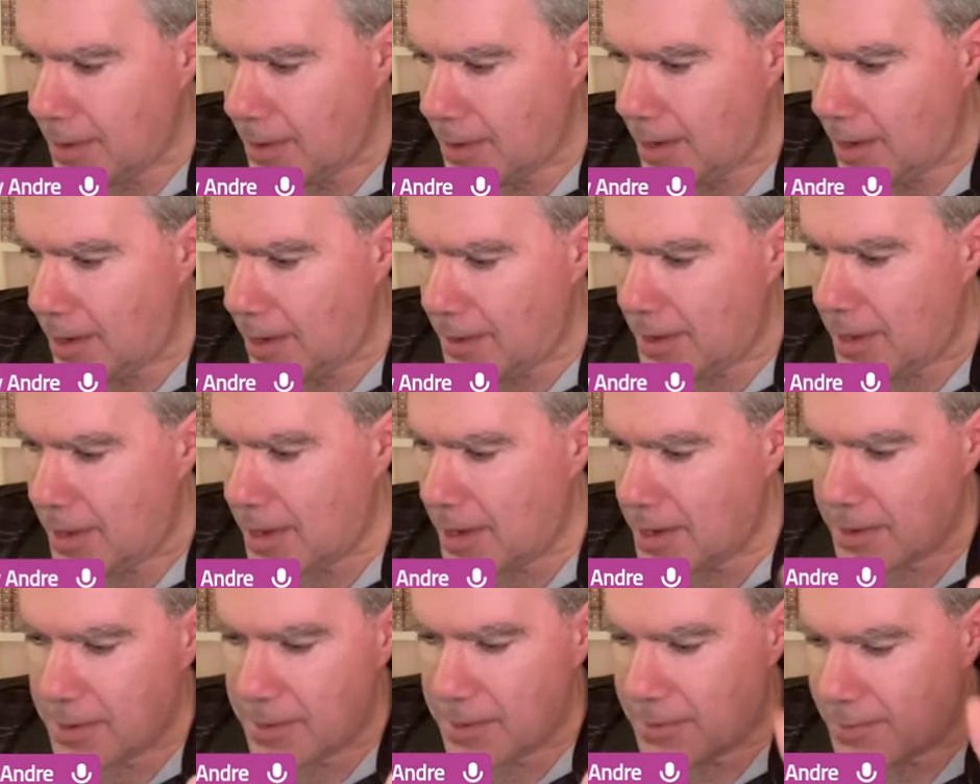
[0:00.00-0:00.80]

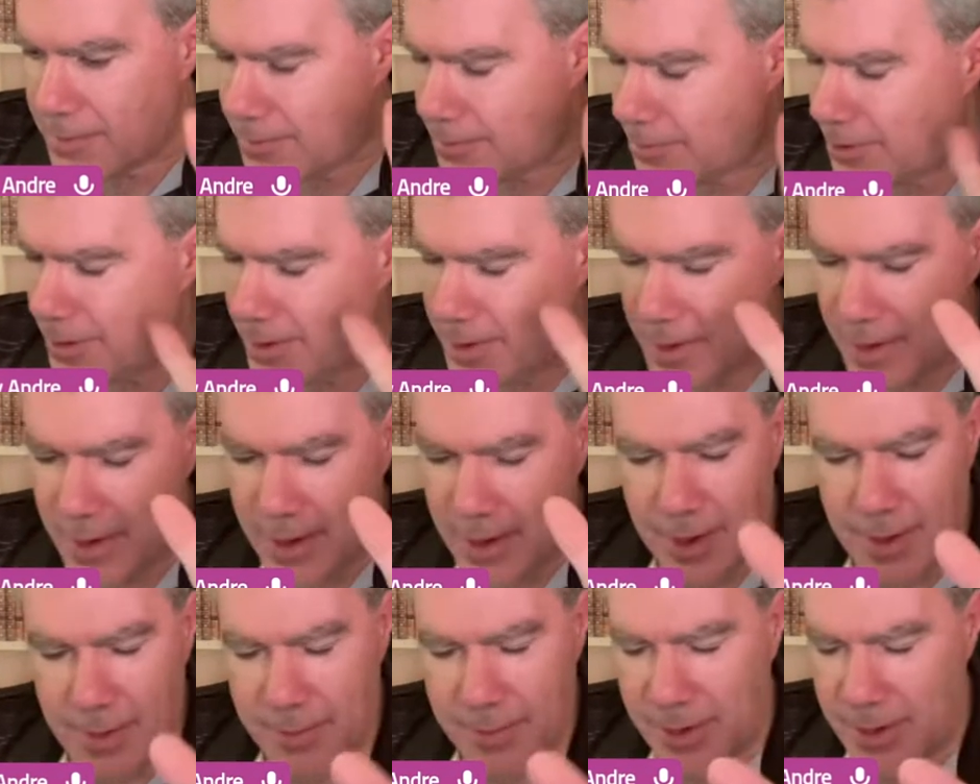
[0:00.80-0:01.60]

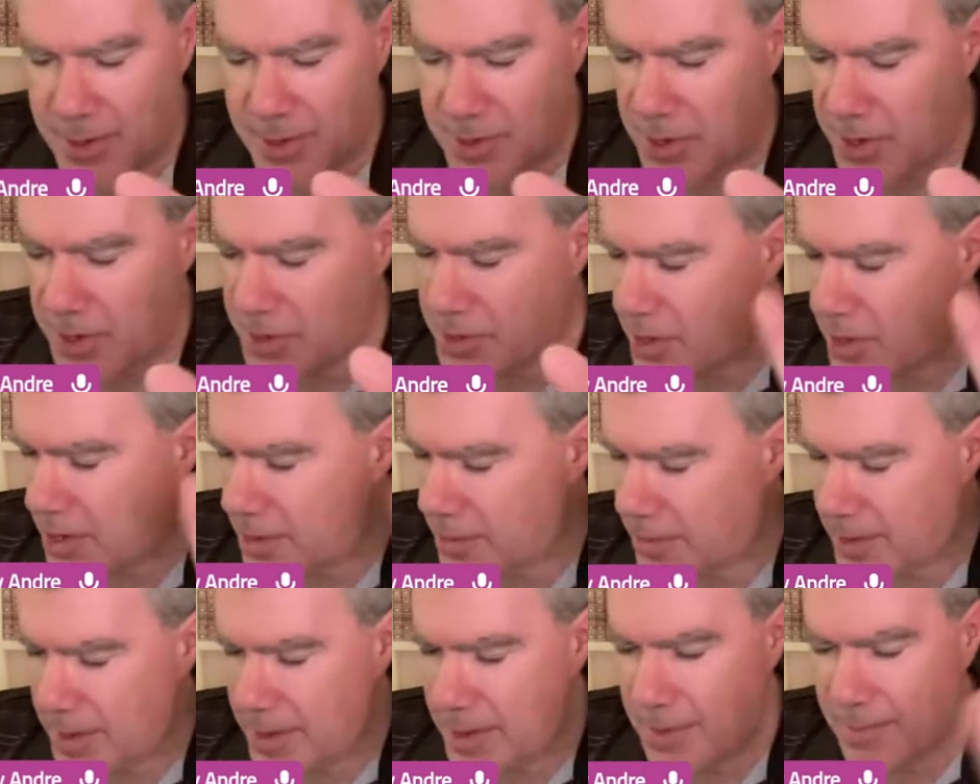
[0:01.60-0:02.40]
Presearch
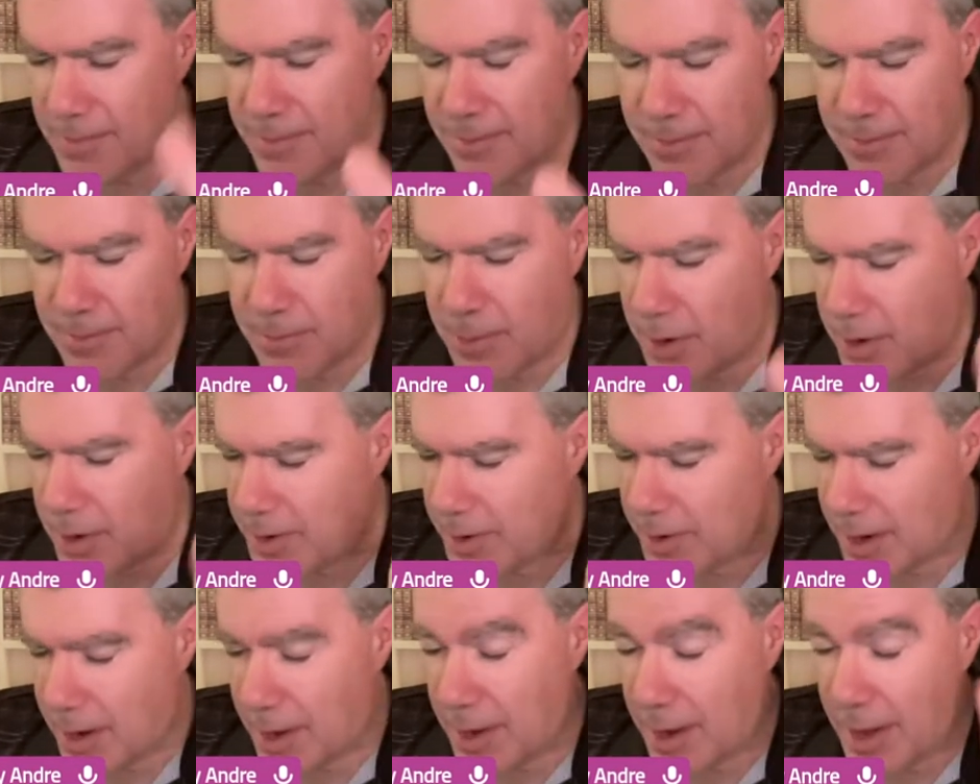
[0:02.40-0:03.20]
could be
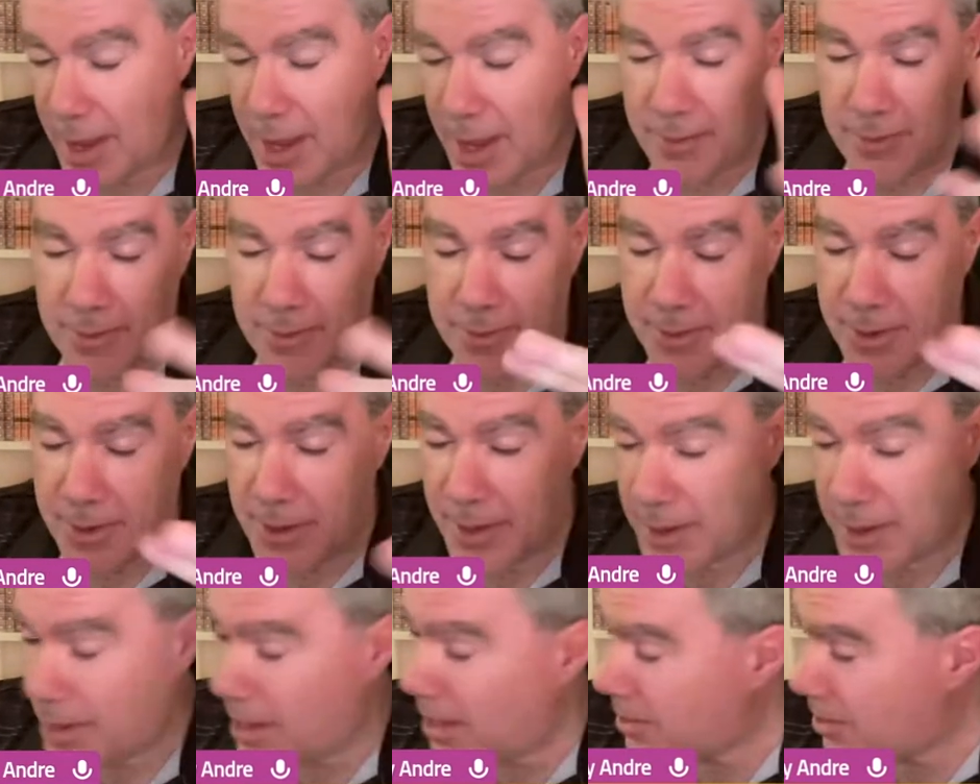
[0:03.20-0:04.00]
partner. I have a
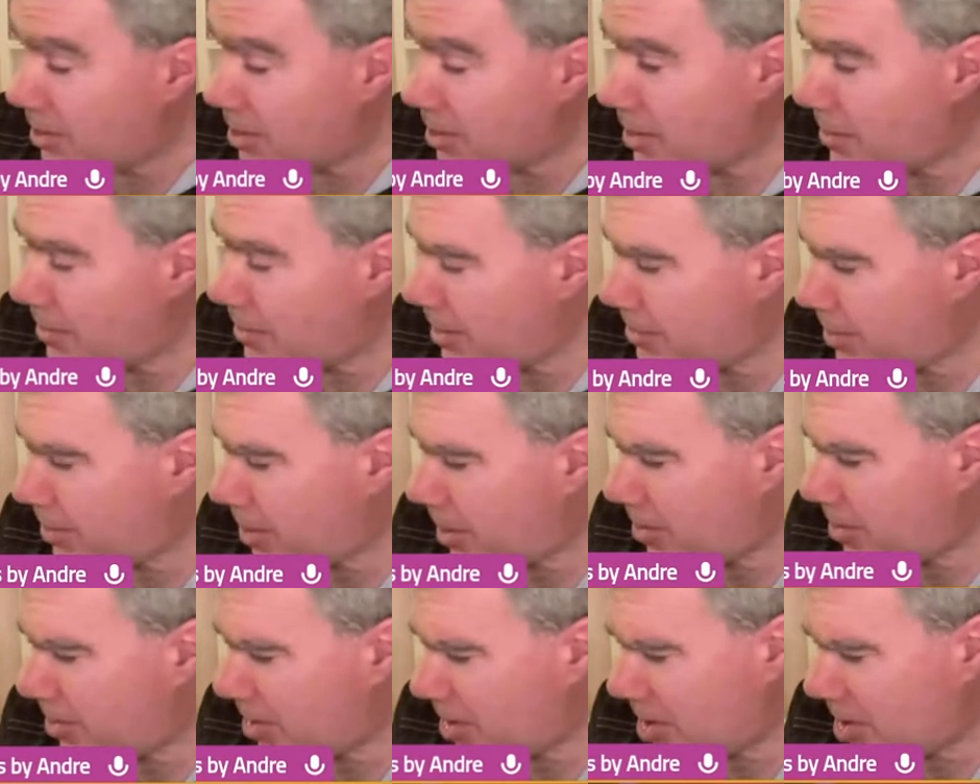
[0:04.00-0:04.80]
feeling that they're going to be
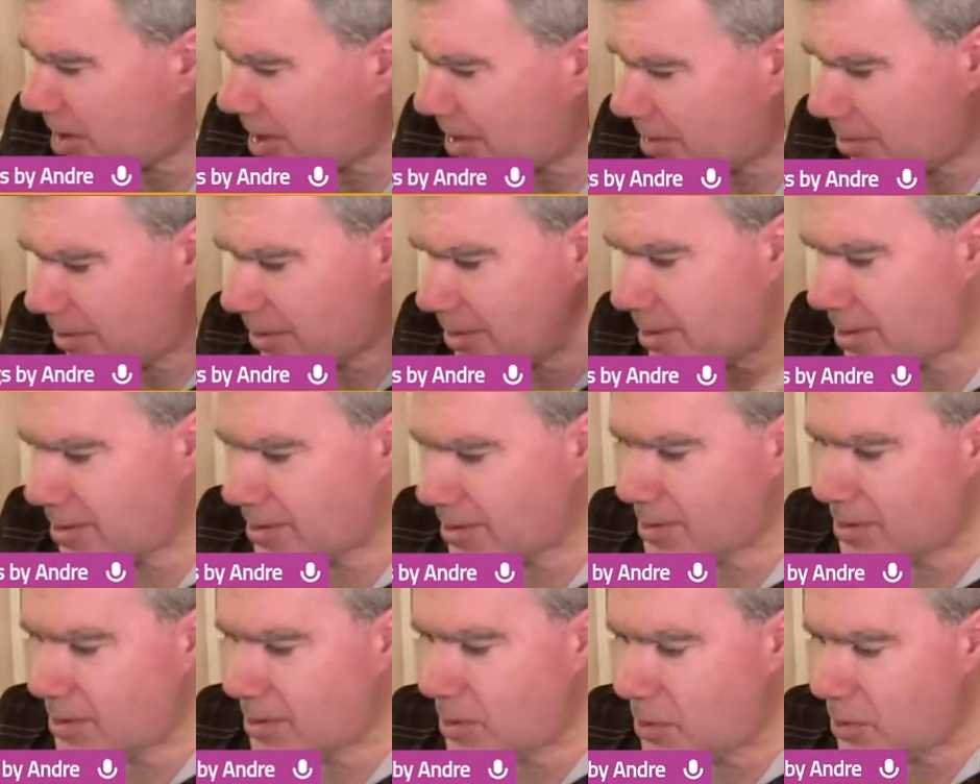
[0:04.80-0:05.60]
partnering with
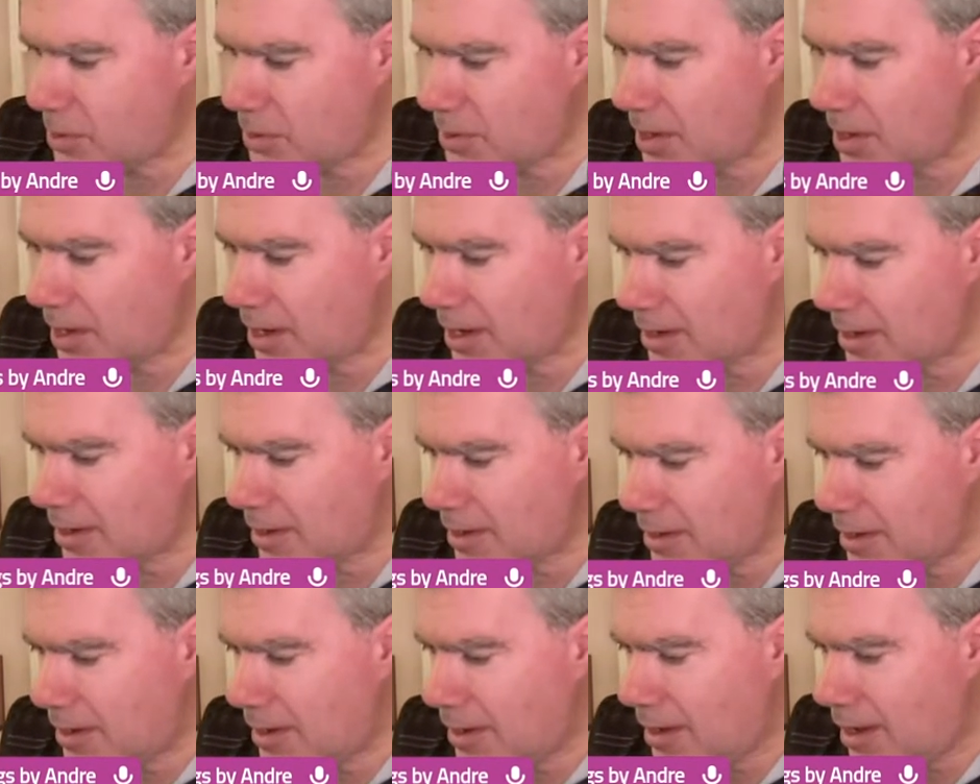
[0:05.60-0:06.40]
this new thing
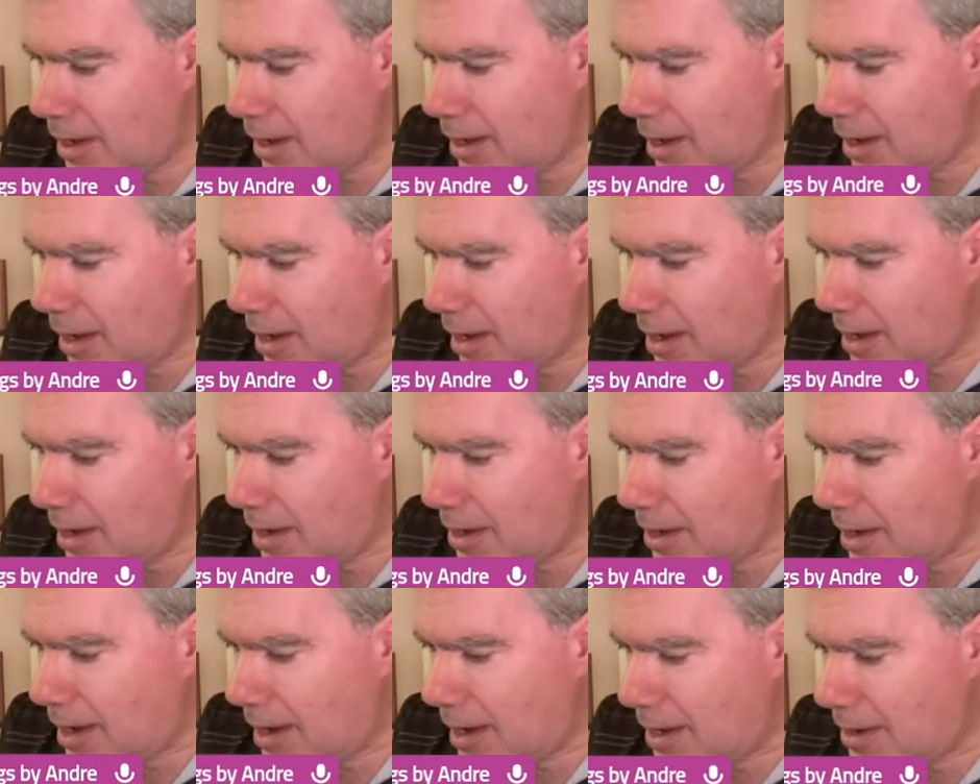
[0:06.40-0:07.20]

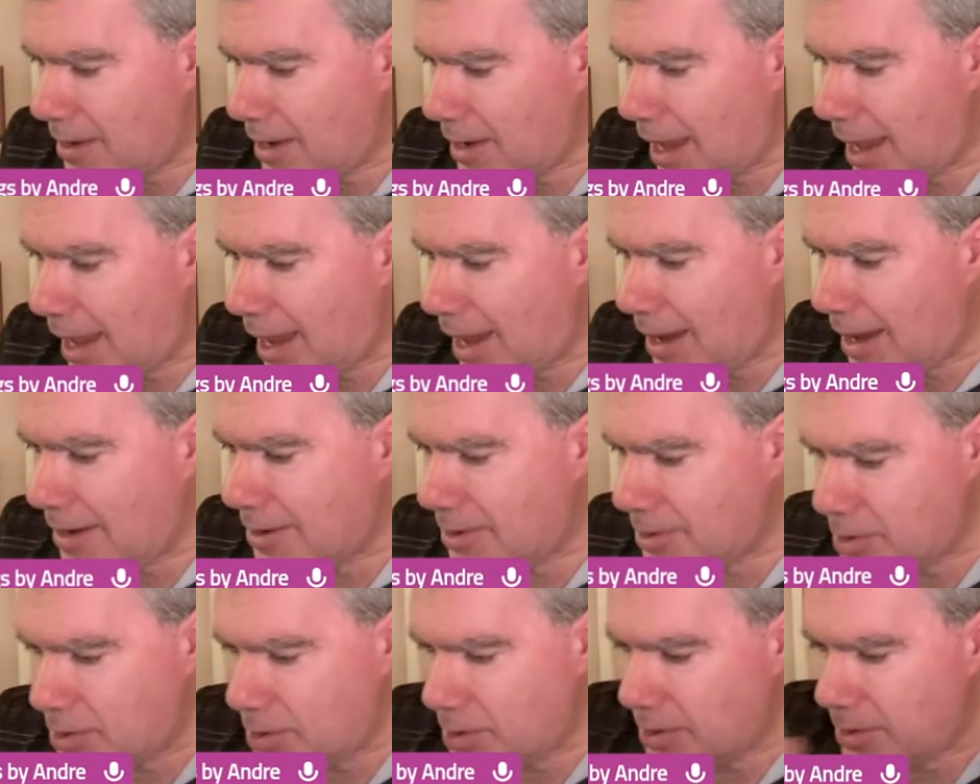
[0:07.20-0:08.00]
and
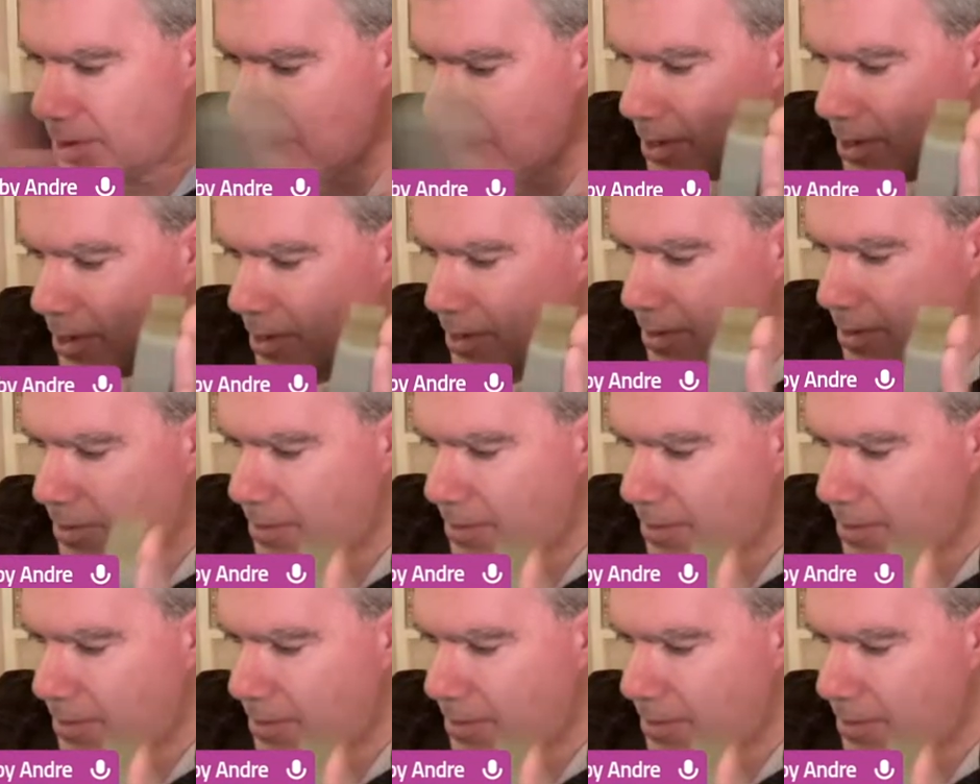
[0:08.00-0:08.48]
add to the